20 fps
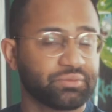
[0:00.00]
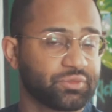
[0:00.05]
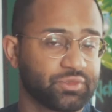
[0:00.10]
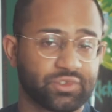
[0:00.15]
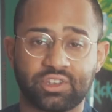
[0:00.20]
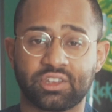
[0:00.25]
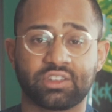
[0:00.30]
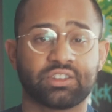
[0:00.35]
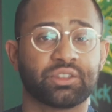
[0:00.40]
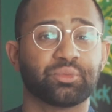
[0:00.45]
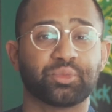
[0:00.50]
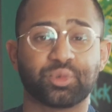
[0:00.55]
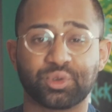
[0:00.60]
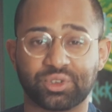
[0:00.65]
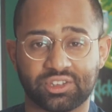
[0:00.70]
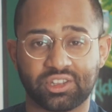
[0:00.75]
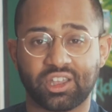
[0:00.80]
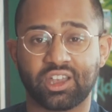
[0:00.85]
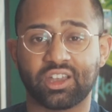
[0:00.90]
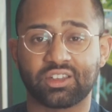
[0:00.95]
It's as simple
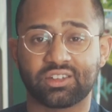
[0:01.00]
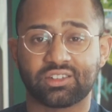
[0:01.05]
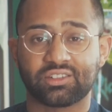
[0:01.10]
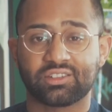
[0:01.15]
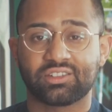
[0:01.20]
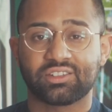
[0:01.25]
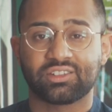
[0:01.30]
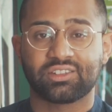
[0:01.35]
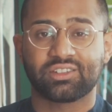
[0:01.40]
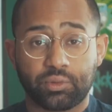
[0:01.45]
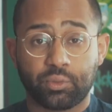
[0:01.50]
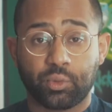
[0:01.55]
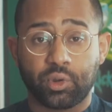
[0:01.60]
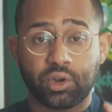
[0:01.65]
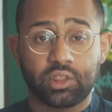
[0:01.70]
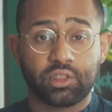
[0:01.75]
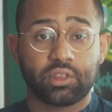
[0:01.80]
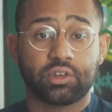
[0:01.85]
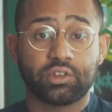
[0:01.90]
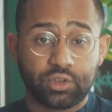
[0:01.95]
as that. One
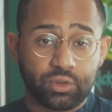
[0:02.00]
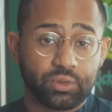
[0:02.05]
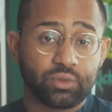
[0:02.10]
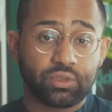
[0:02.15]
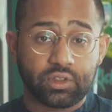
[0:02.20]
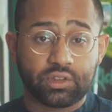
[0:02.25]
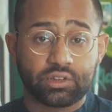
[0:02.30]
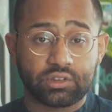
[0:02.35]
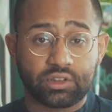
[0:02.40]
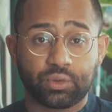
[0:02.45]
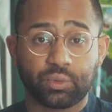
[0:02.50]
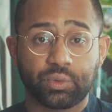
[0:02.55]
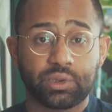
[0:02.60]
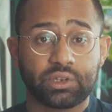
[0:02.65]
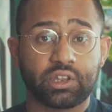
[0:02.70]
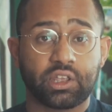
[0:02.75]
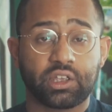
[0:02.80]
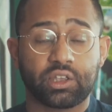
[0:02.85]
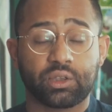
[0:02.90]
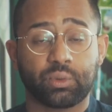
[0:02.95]
of the two things that we
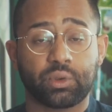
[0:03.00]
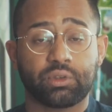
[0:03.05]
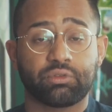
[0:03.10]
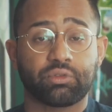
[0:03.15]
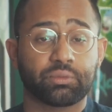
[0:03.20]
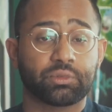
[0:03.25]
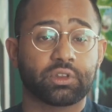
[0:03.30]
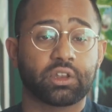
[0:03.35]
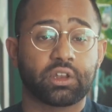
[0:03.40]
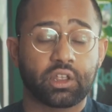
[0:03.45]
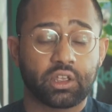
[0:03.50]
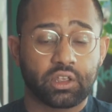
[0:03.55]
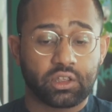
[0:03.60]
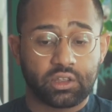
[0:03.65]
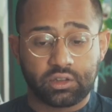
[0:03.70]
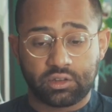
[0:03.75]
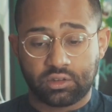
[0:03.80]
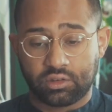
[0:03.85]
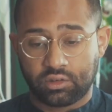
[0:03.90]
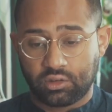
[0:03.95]
take away from today
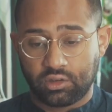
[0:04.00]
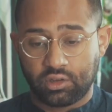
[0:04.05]
is